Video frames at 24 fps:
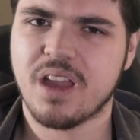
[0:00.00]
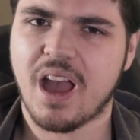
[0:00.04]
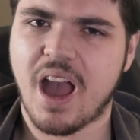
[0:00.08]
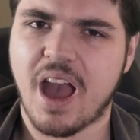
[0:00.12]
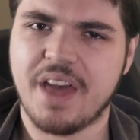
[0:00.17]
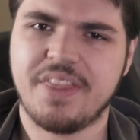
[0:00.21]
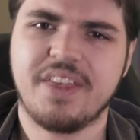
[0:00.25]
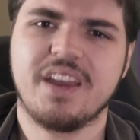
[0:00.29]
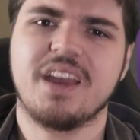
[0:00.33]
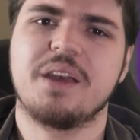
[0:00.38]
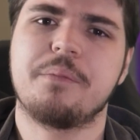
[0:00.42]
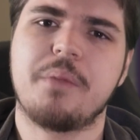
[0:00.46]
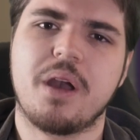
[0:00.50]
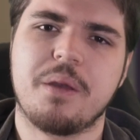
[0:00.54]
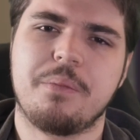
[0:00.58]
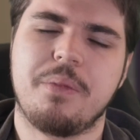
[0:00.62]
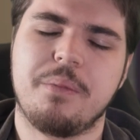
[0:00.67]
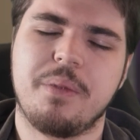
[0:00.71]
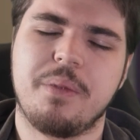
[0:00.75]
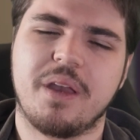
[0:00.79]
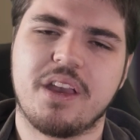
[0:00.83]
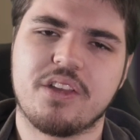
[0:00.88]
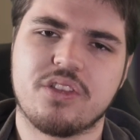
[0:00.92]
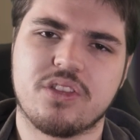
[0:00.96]
I think it might be
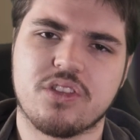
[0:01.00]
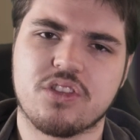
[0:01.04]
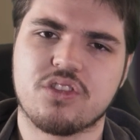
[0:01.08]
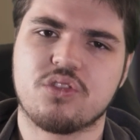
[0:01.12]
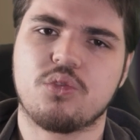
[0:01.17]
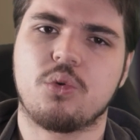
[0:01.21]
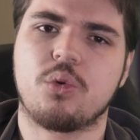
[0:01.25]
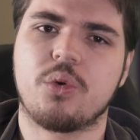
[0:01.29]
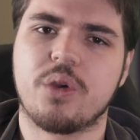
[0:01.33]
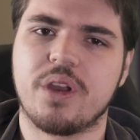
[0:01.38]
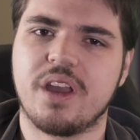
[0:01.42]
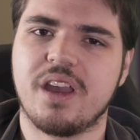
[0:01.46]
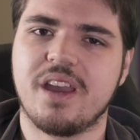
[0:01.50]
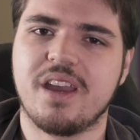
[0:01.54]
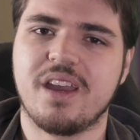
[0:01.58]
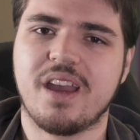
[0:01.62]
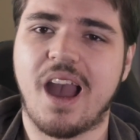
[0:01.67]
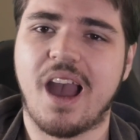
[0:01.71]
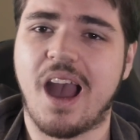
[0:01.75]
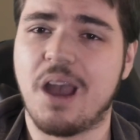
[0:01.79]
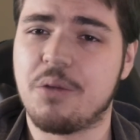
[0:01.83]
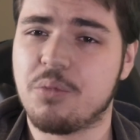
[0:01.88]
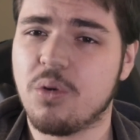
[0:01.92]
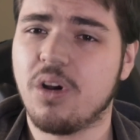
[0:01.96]
because the story,
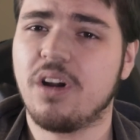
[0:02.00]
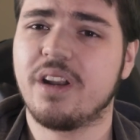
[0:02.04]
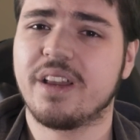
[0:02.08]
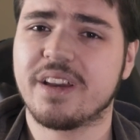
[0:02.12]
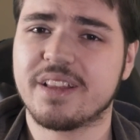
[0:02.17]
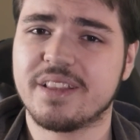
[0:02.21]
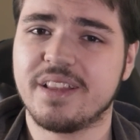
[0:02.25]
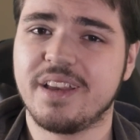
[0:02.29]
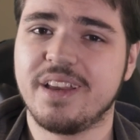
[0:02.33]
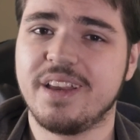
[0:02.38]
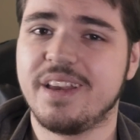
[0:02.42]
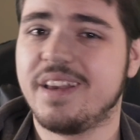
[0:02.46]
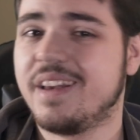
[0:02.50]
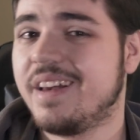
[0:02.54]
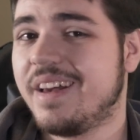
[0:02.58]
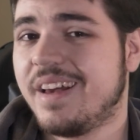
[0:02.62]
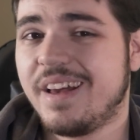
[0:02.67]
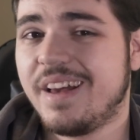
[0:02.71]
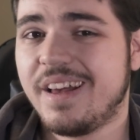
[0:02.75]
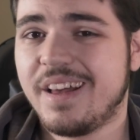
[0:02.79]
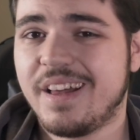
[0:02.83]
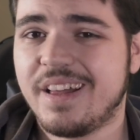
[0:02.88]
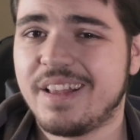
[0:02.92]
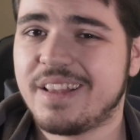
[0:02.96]
ironically,
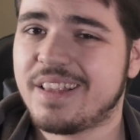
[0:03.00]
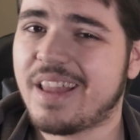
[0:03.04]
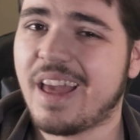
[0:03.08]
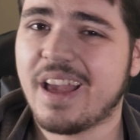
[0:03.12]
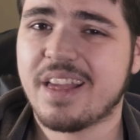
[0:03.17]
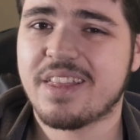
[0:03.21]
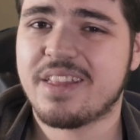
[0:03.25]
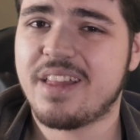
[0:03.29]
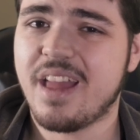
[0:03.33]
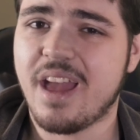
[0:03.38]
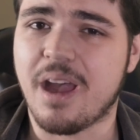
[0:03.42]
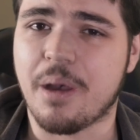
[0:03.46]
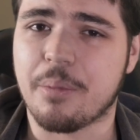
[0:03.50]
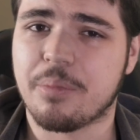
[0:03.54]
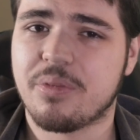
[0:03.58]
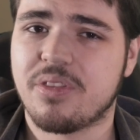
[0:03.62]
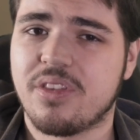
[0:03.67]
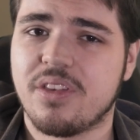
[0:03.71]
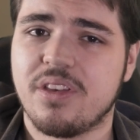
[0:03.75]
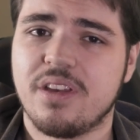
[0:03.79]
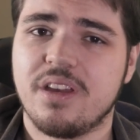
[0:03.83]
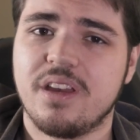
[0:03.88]
lacks depth.